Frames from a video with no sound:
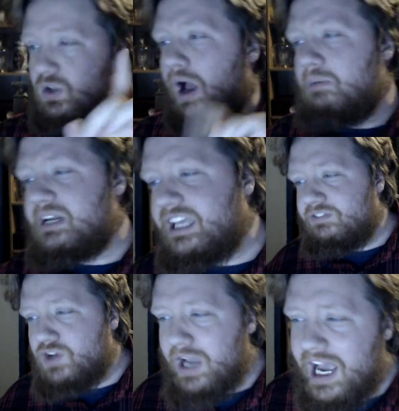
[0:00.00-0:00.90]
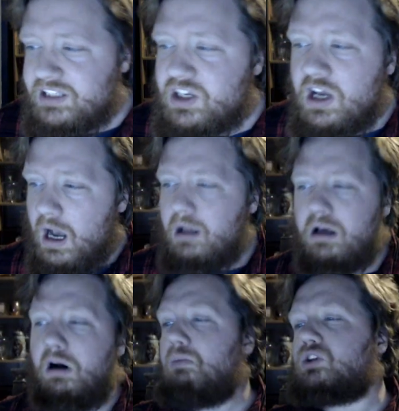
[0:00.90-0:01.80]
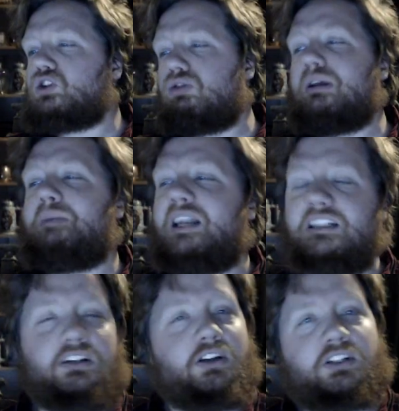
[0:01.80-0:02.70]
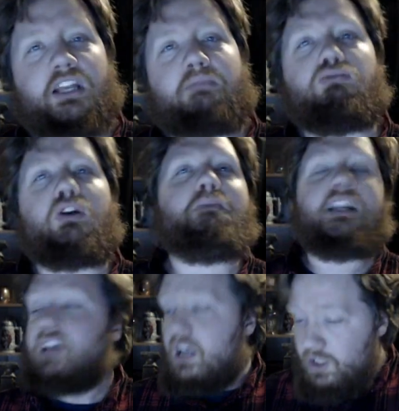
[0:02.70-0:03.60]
So I'm going to you guys almost 3 minutes, it looks like. 3 minutes.